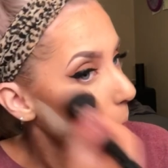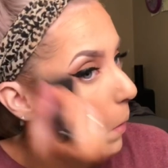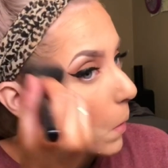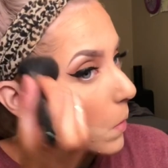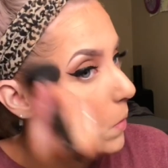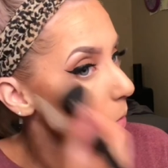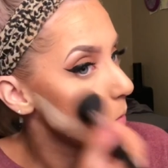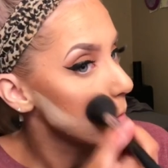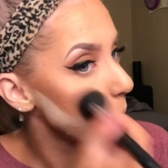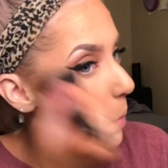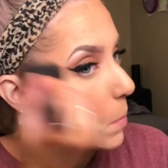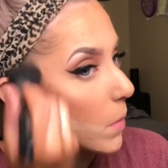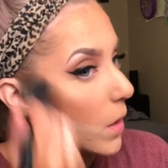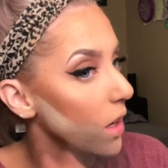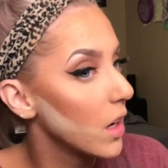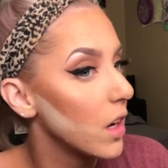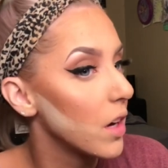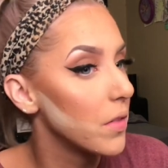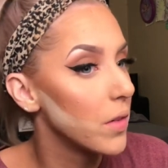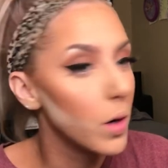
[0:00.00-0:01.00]
And so I'm going
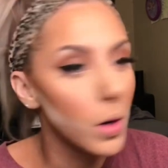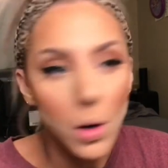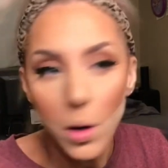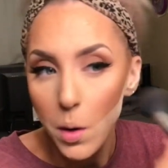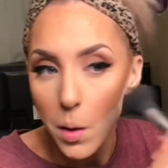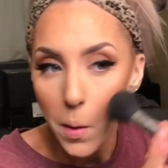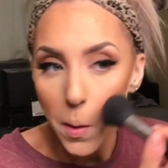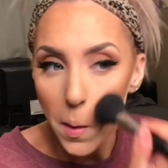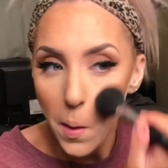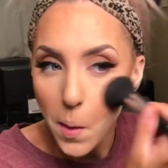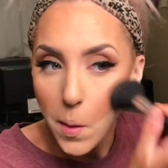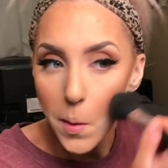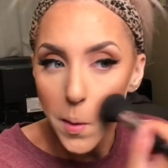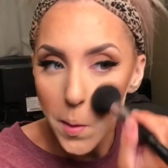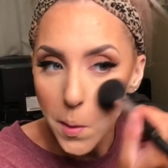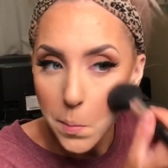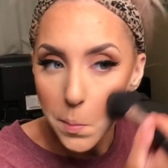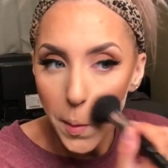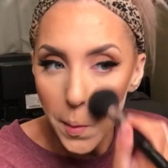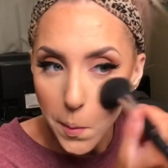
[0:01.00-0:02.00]
to cover
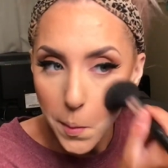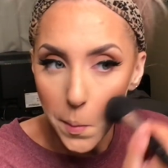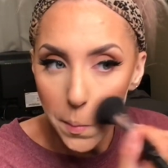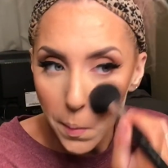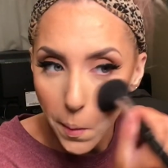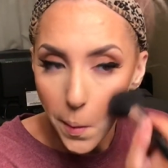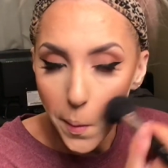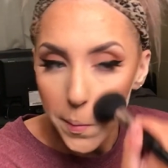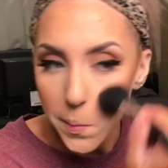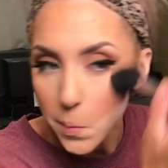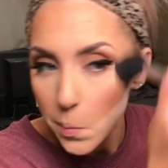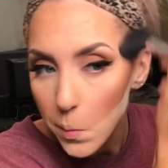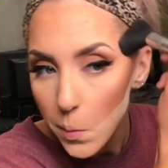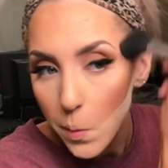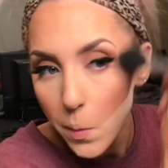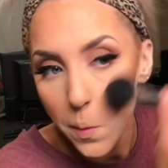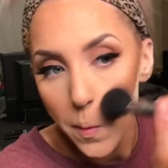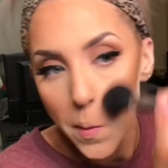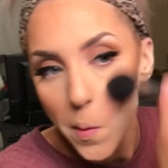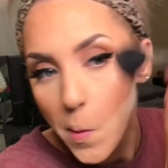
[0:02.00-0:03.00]
as much as
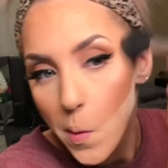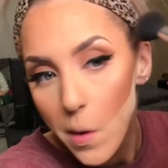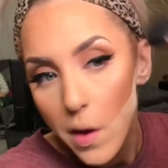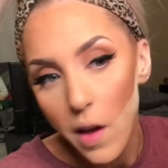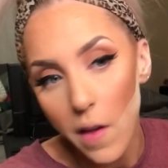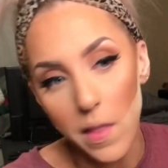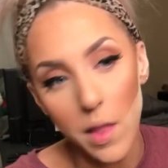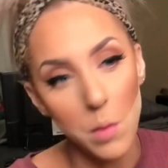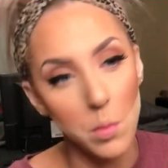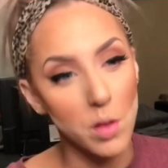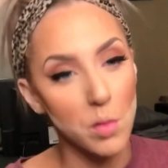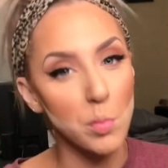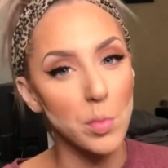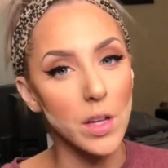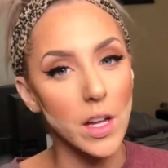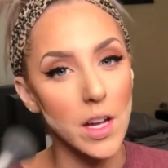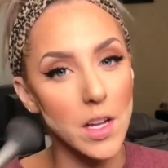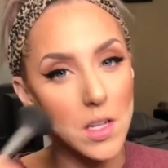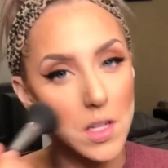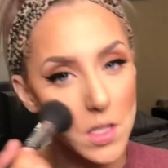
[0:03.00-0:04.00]
possible. And then with
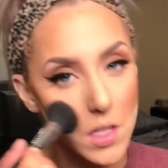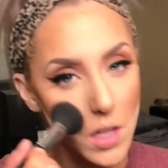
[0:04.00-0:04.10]
blush,